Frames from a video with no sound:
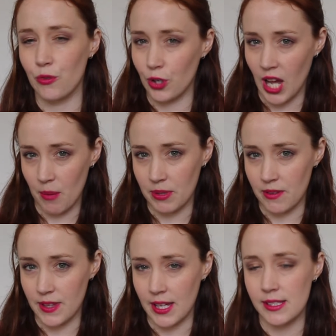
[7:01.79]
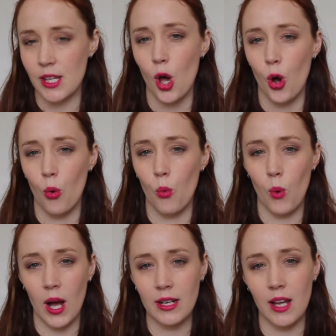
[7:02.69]
it for a couple of things.
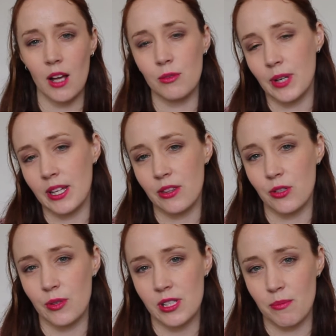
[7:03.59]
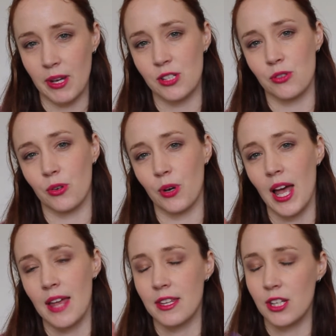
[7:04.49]
One, I'll read through it to make
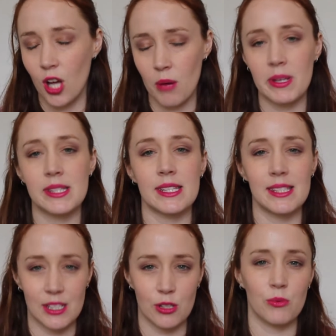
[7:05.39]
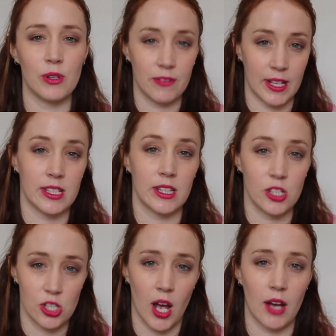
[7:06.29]
sure that the comments are still reflecting
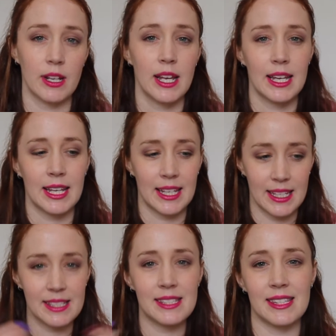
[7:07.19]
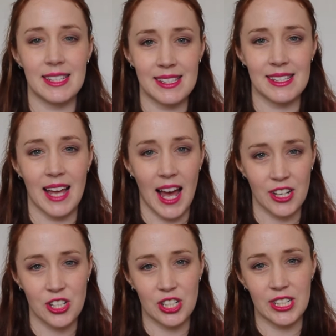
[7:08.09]
the child. Is this
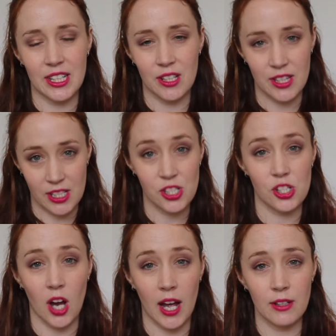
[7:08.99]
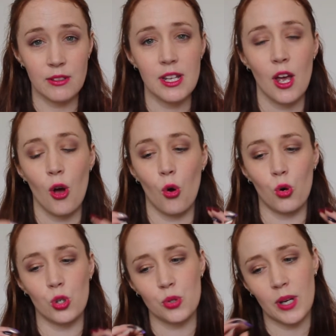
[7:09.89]
actually this child,
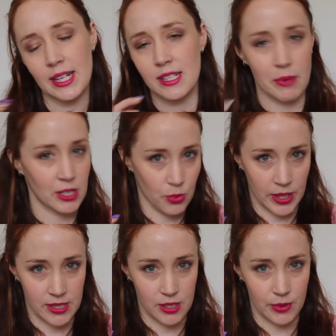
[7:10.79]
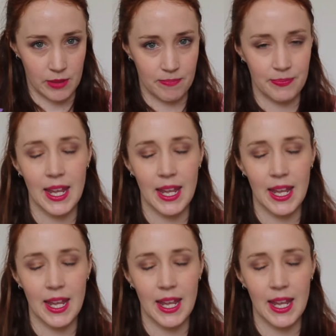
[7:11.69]
or do I need to make tweaks to it?